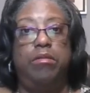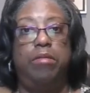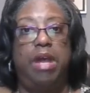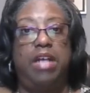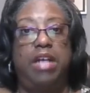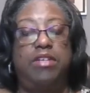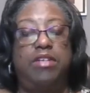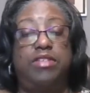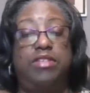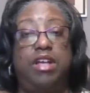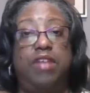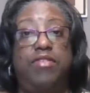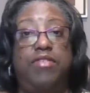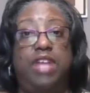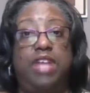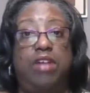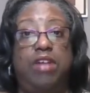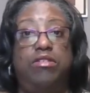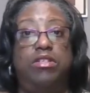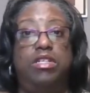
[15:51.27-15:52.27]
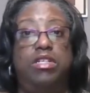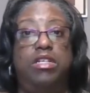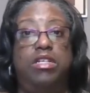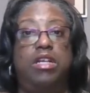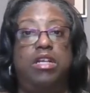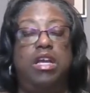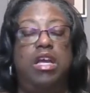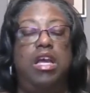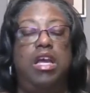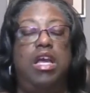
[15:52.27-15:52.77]
Microsoft
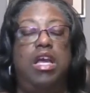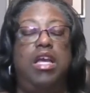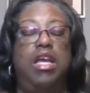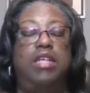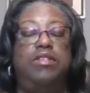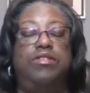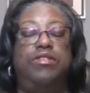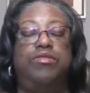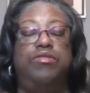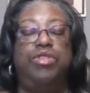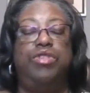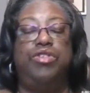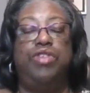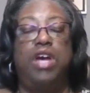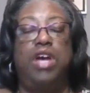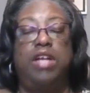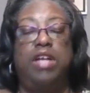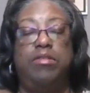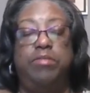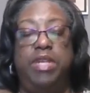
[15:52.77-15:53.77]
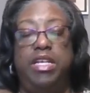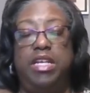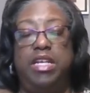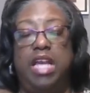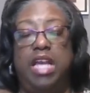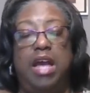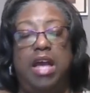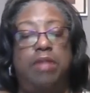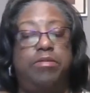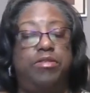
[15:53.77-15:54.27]
Outlook. And so we try to make
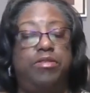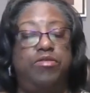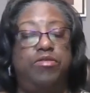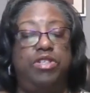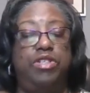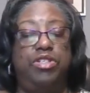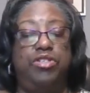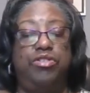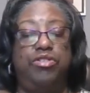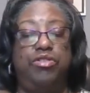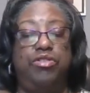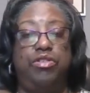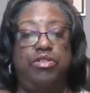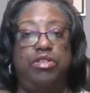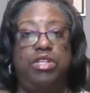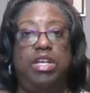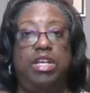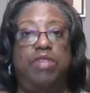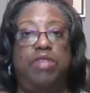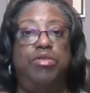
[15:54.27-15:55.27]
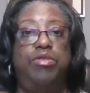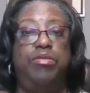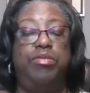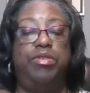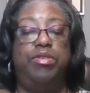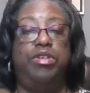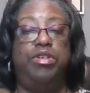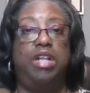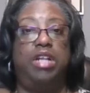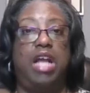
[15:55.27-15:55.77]
absolutely sure that we
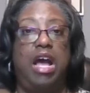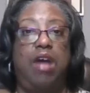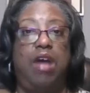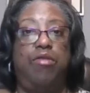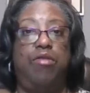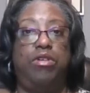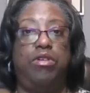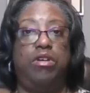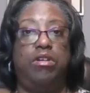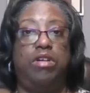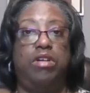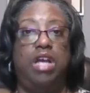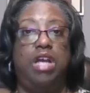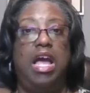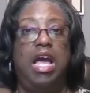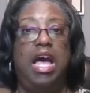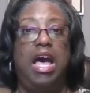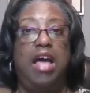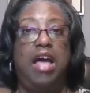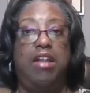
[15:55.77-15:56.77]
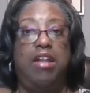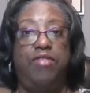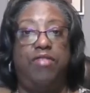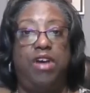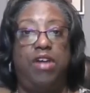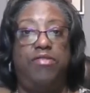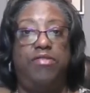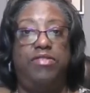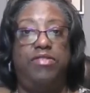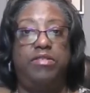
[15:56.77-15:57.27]
put our out
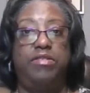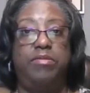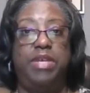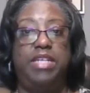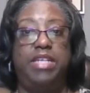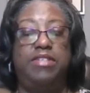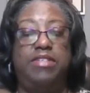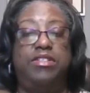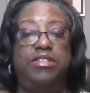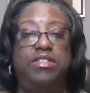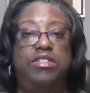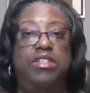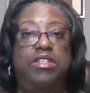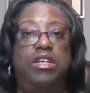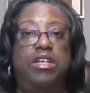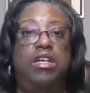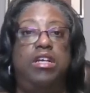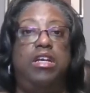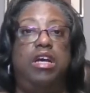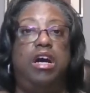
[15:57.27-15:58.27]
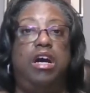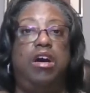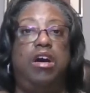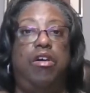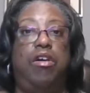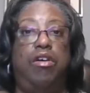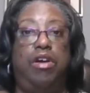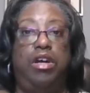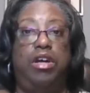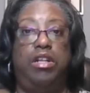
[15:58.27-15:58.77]
of office message
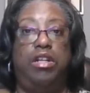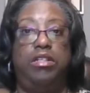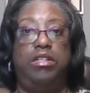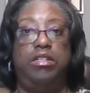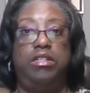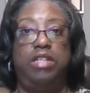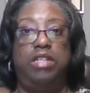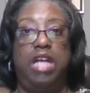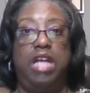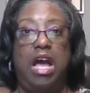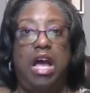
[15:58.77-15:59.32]
on